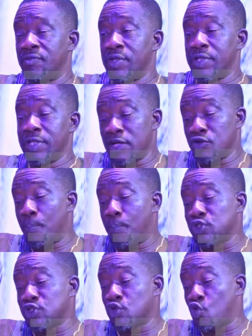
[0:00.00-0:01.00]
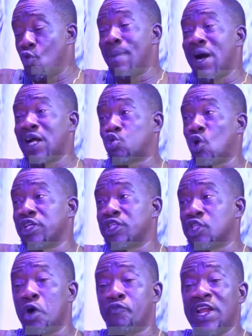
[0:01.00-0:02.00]
There's no political maturity
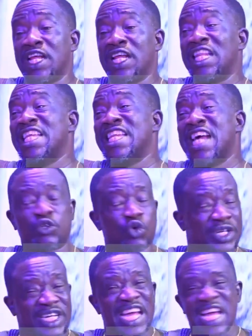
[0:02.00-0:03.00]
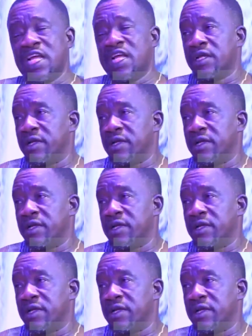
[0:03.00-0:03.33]
of any leader today.